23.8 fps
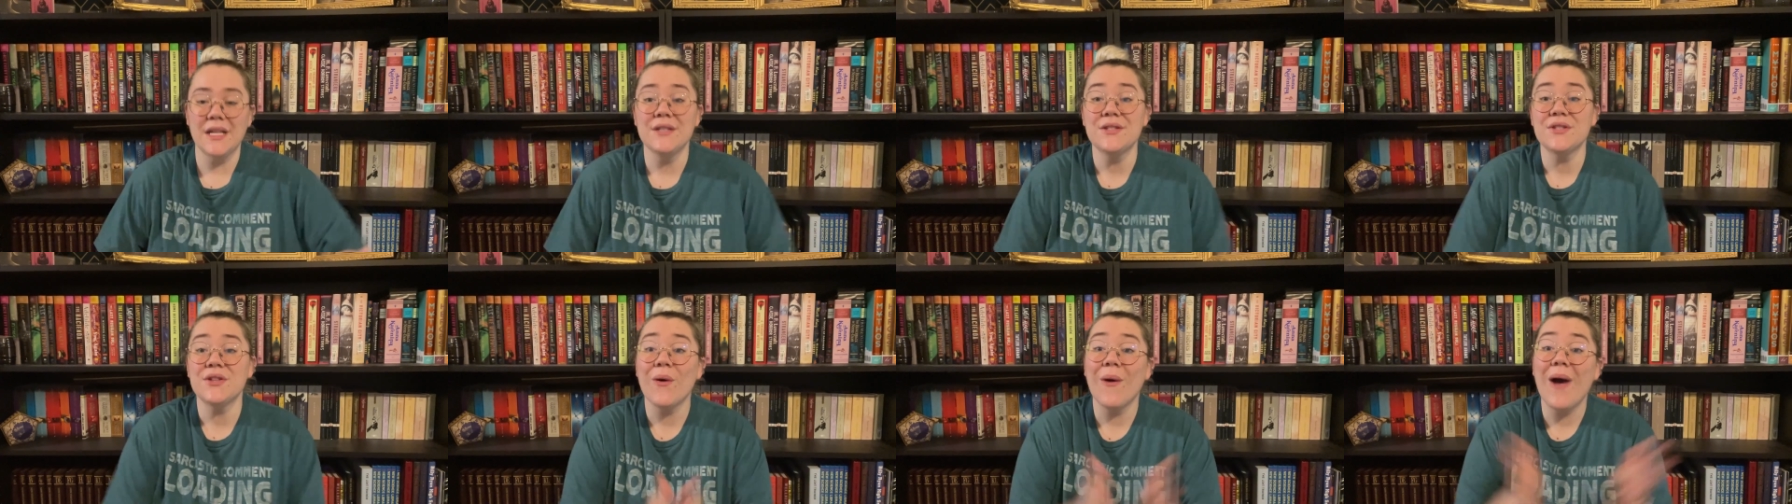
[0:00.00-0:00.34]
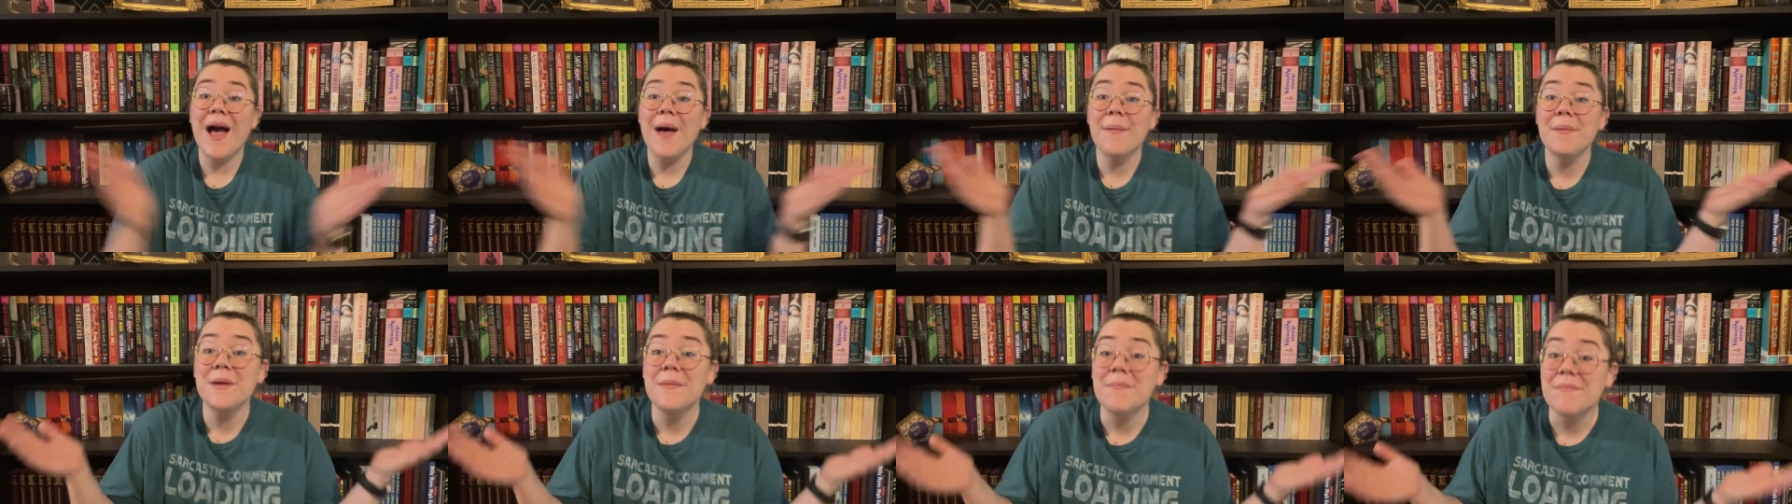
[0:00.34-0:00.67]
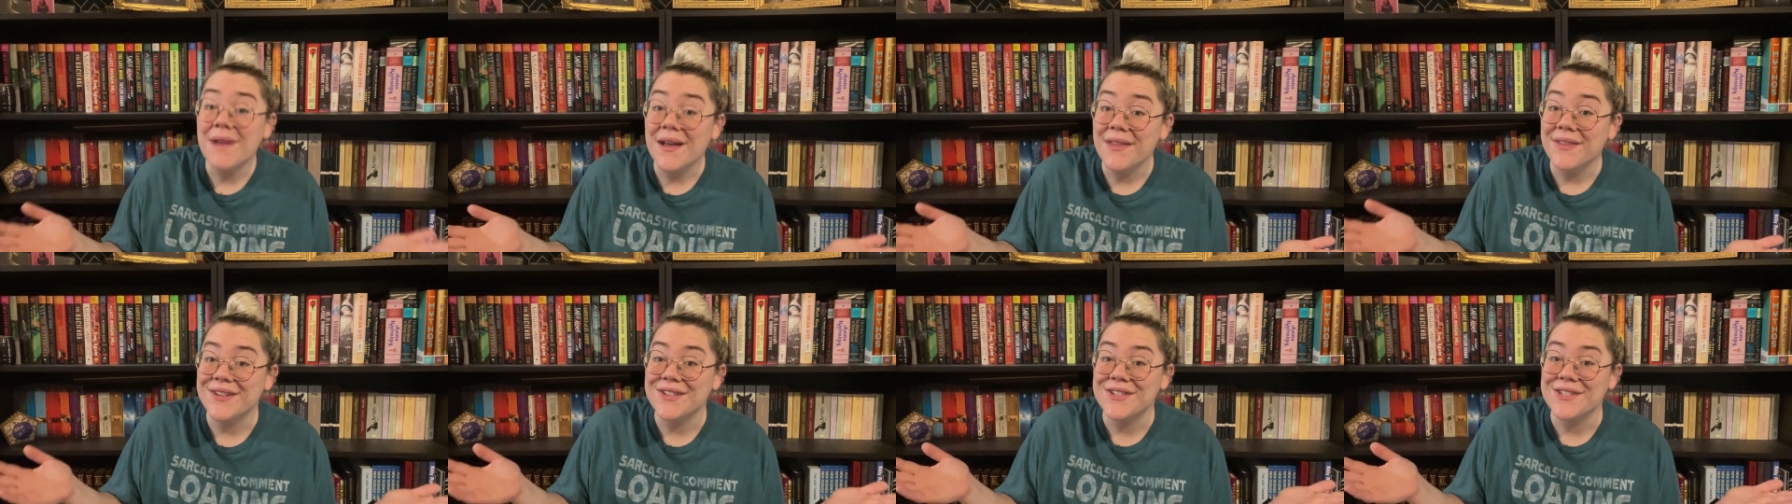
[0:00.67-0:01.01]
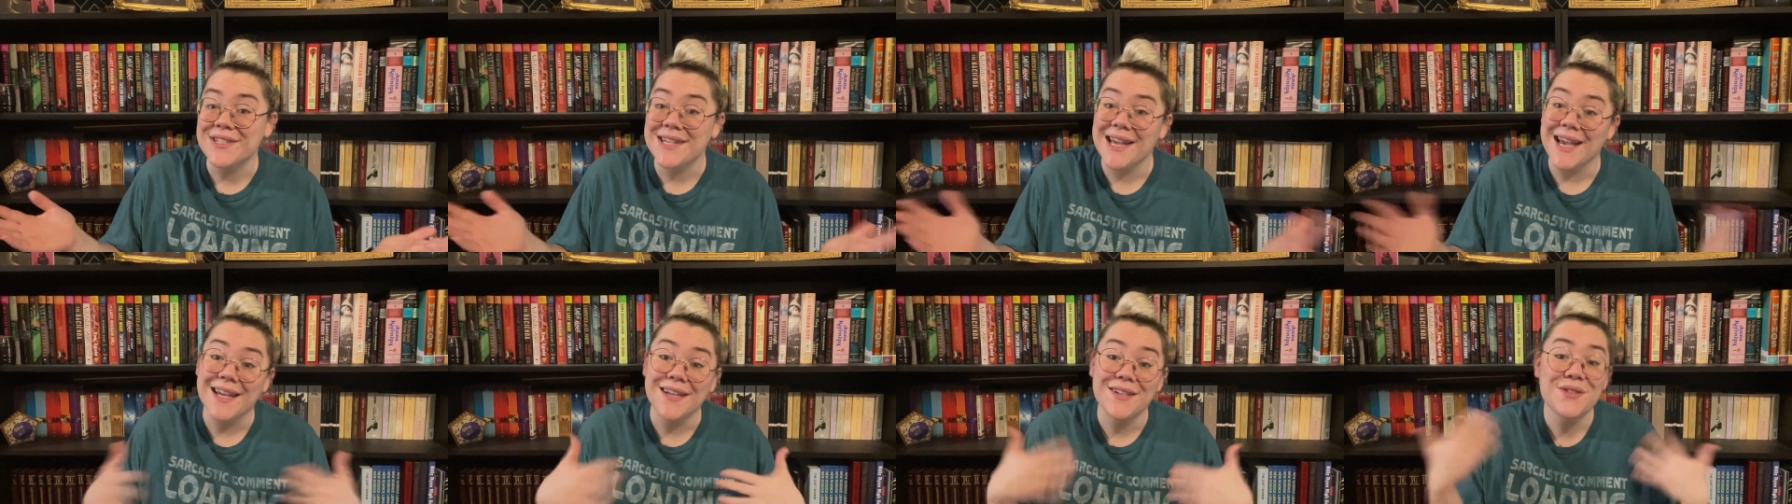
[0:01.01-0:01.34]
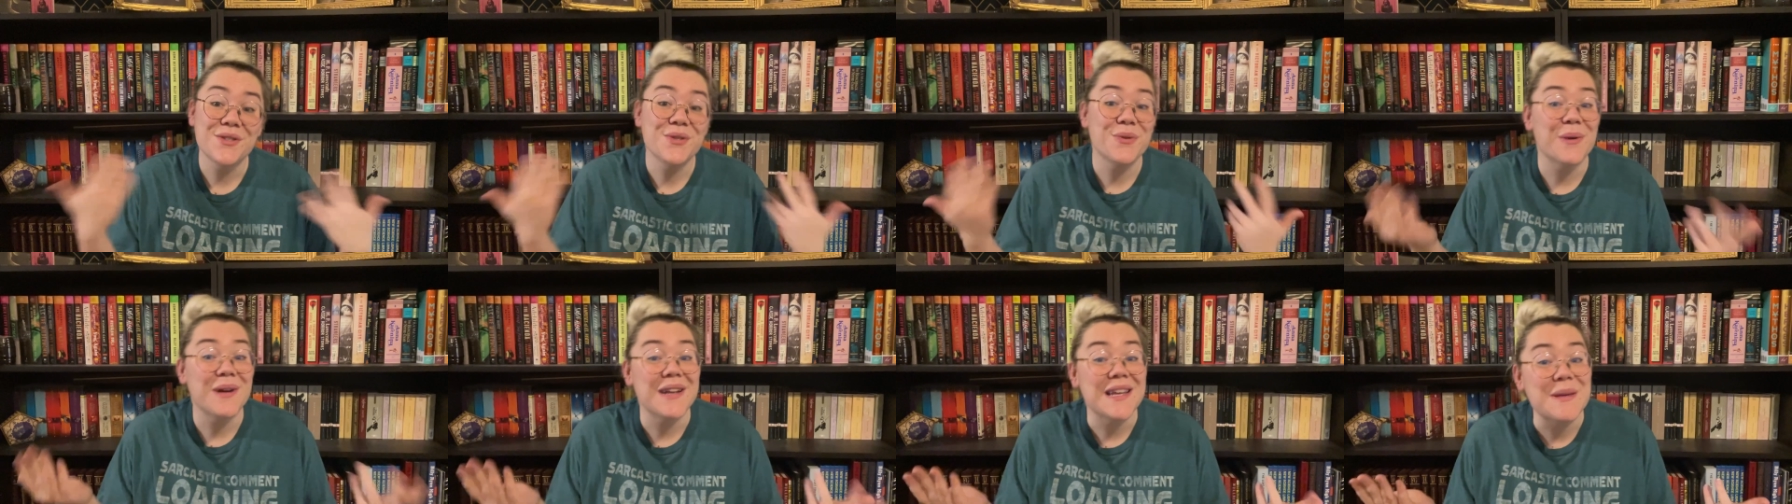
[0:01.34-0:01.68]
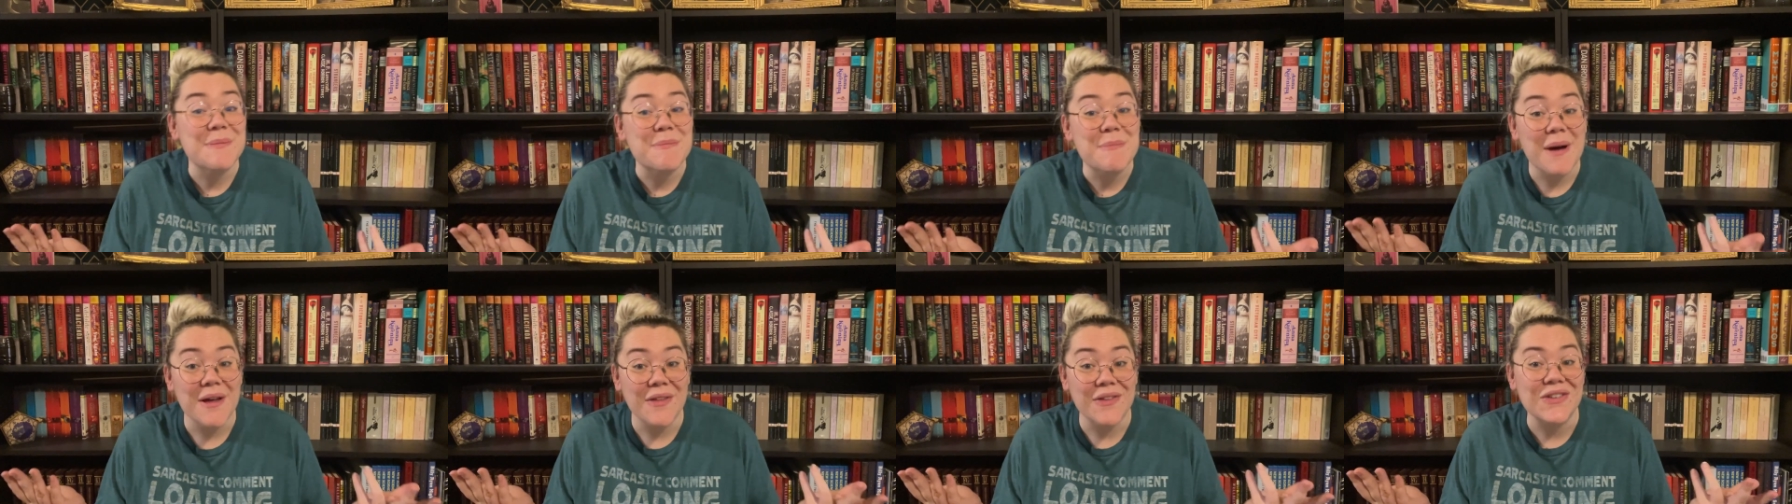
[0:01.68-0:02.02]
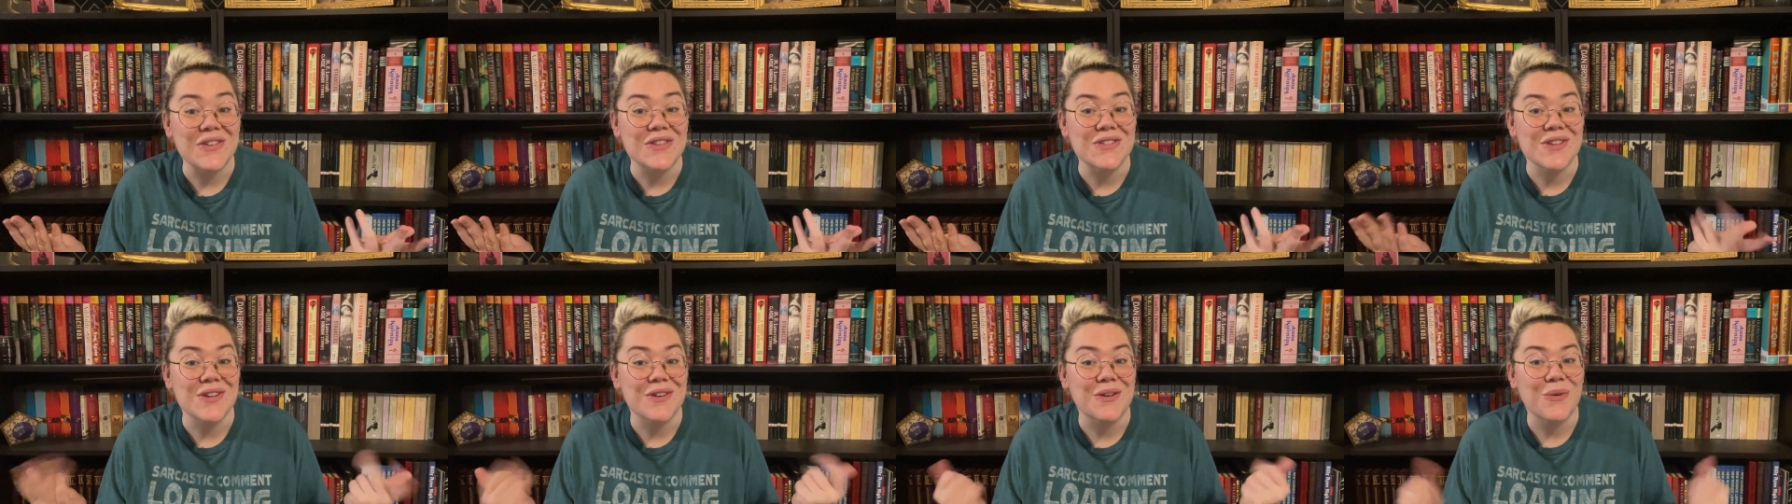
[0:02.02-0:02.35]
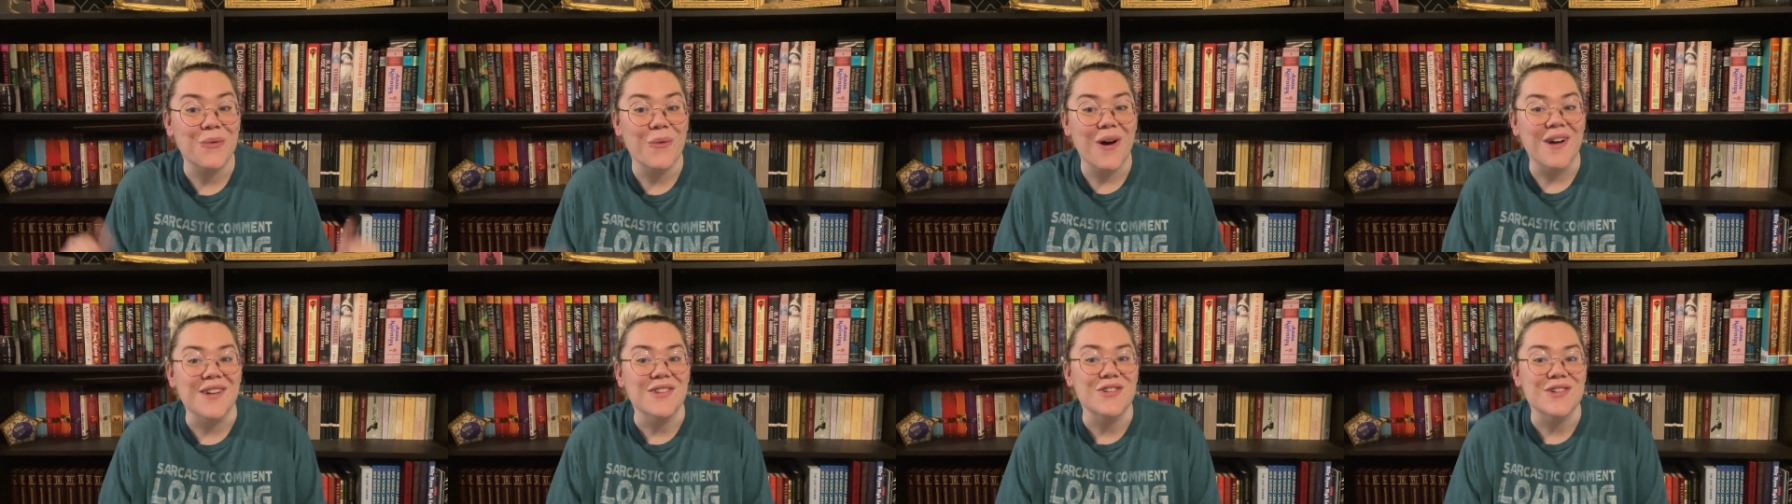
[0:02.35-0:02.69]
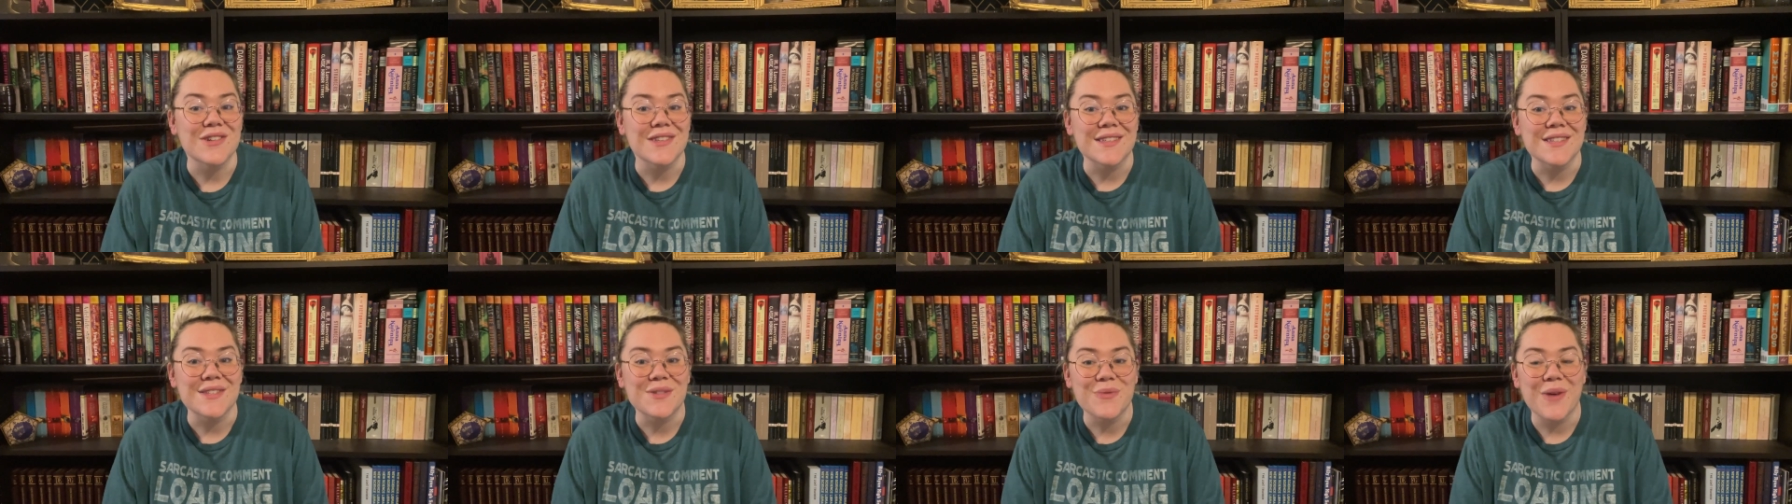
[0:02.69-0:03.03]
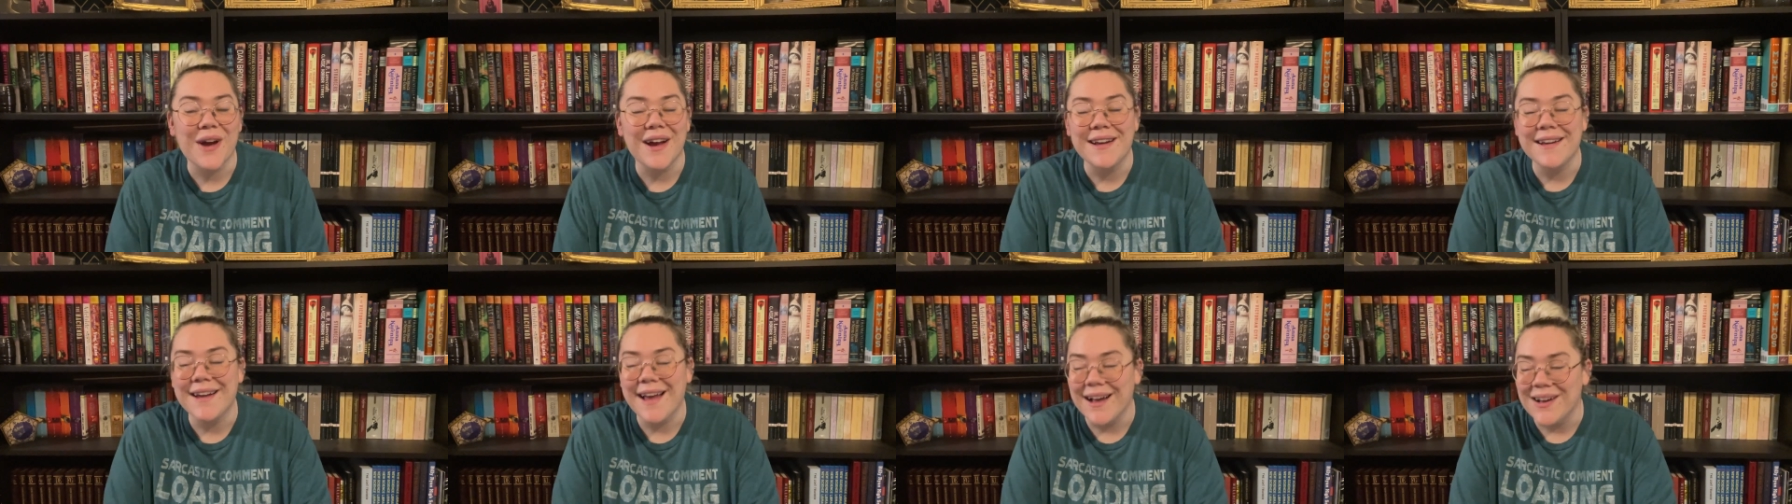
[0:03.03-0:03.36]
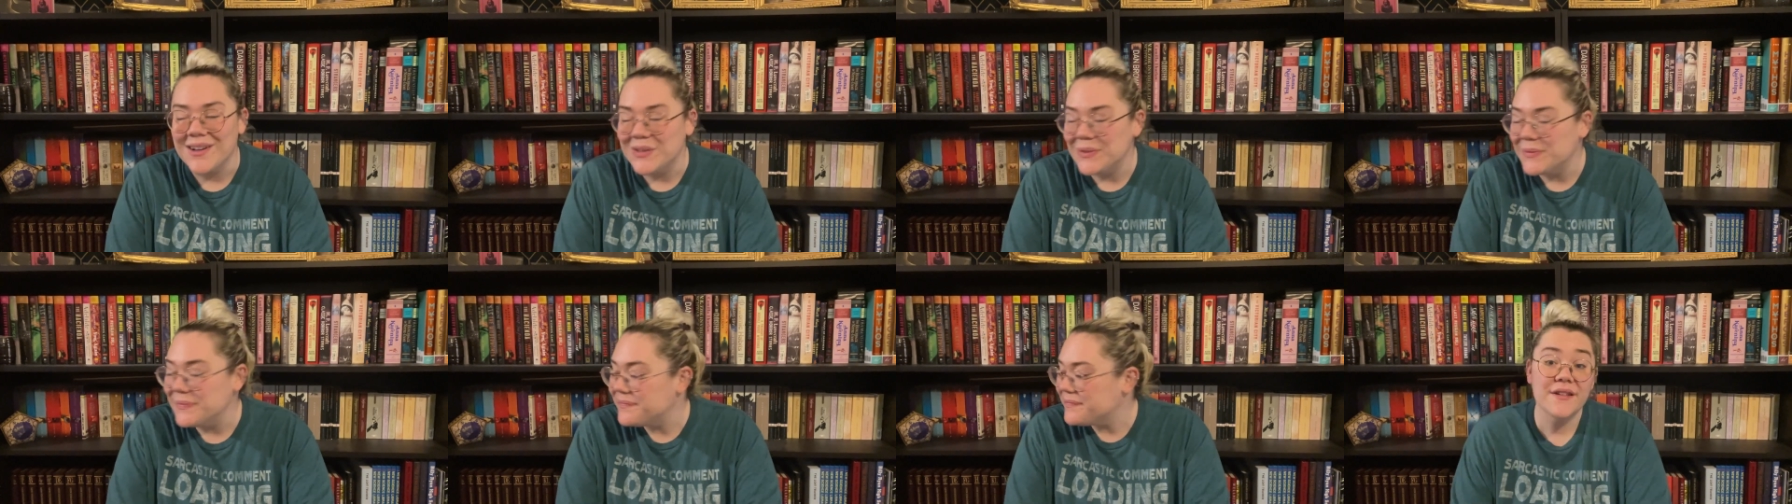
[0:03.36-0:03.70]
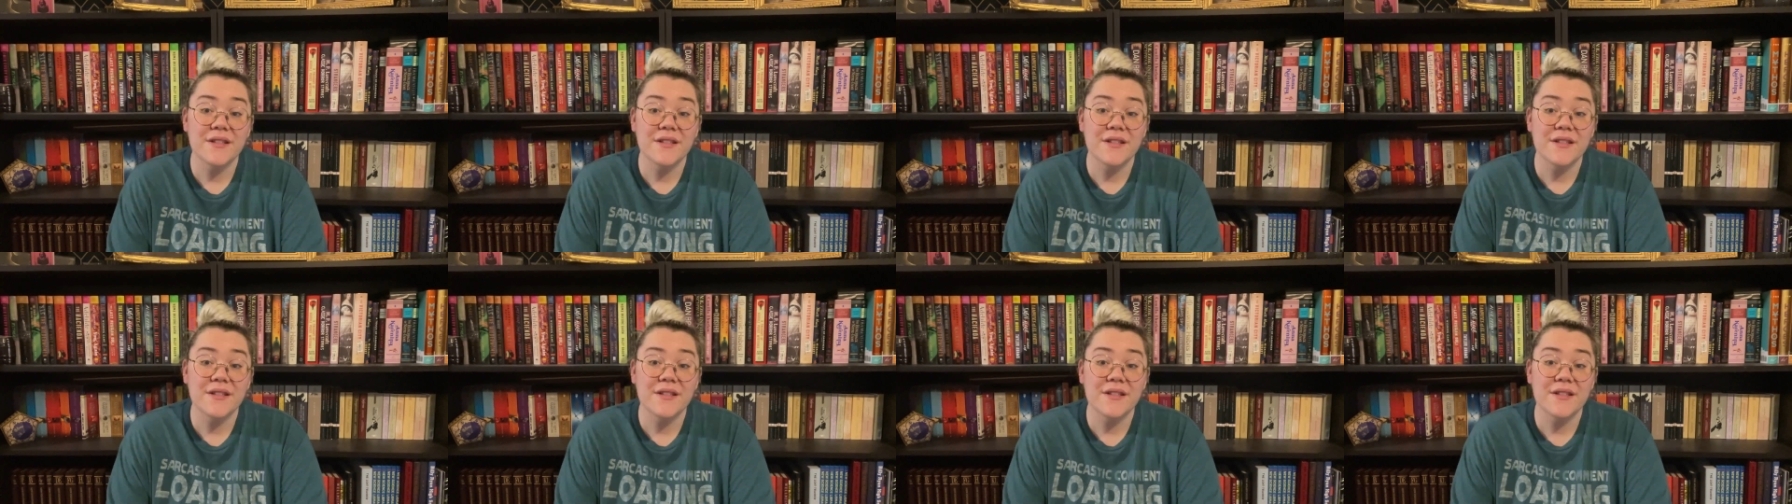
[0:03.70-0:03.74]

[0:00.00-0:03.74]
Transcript: So happy Mother's Day to any mothers that are watching this right now.